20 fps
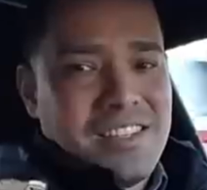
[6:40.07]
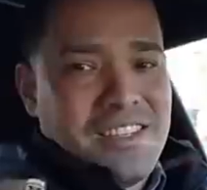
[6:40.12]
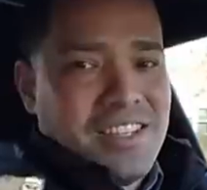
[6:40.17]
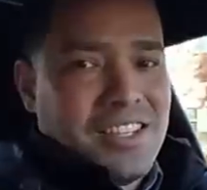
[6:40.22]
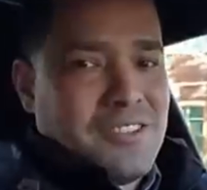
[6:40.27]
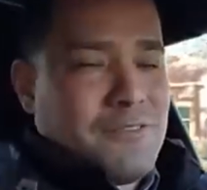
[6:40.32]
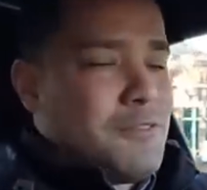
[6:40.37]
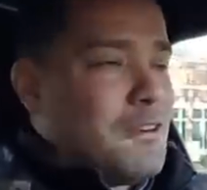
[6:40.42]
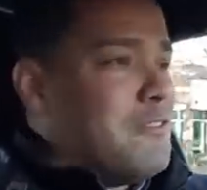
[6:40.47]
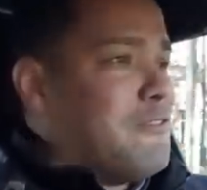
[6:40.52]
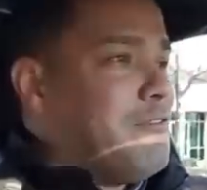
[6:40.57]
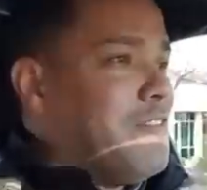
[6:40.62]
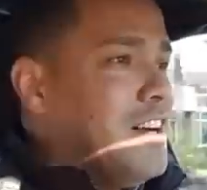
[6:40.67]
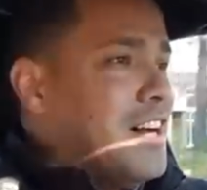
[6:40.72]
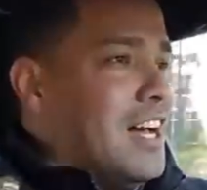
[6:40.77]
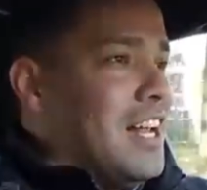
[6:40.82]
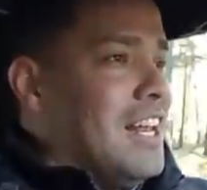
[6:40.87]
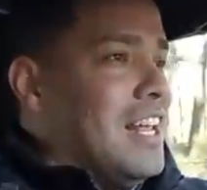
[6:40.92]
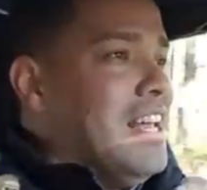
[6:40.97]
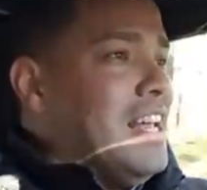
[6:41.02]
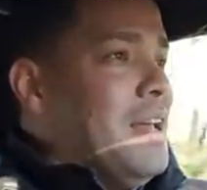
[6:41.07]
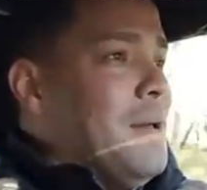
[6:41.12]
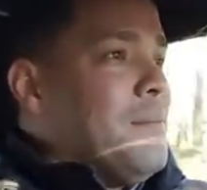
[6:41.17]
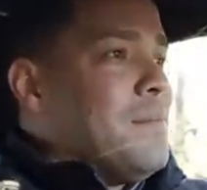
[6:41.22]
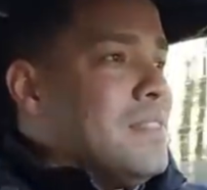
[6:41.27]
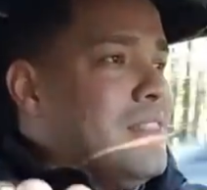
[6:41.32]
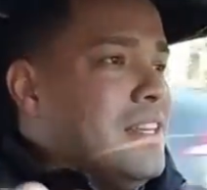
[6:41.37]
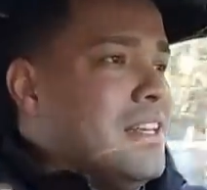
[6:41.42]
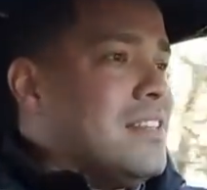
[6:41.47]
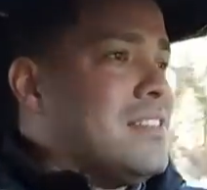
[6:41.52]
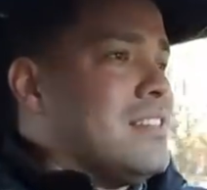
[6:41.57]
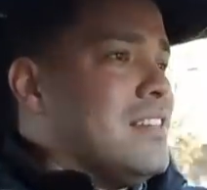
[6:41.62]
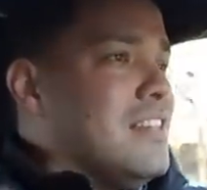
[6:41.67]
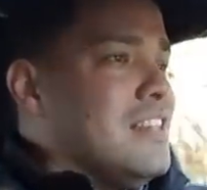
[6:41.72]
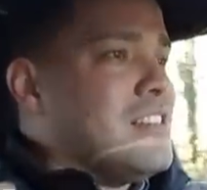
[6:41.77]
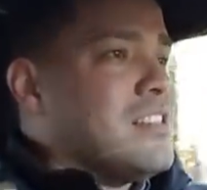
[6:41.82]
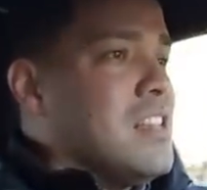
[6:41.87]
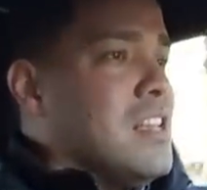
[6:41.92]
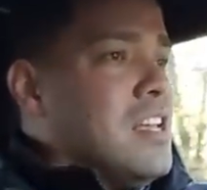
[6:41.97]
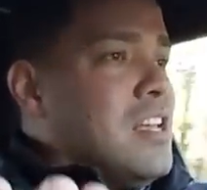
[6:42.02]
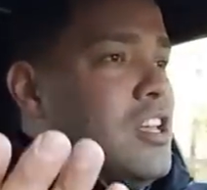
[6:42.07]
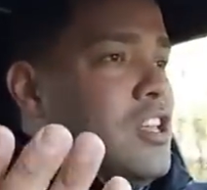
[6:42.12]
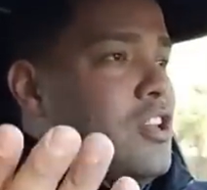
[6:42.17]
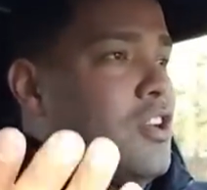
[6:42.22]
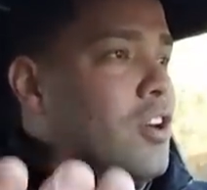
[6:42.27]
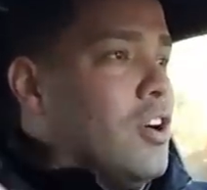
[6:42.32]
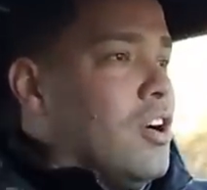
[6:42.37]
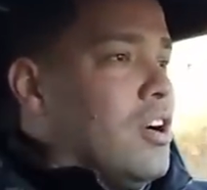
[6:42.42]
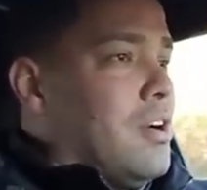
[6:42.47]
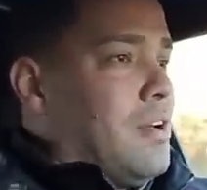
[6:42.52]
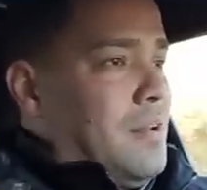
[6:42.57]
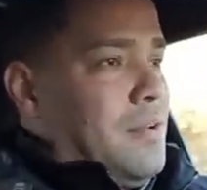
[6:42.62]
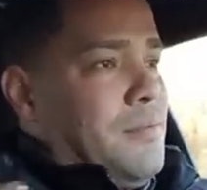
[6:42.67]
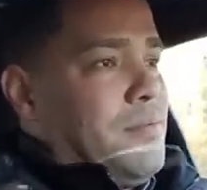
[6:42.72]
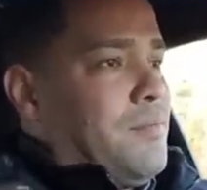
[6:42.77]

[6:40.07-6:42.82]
is just for fun. This is your,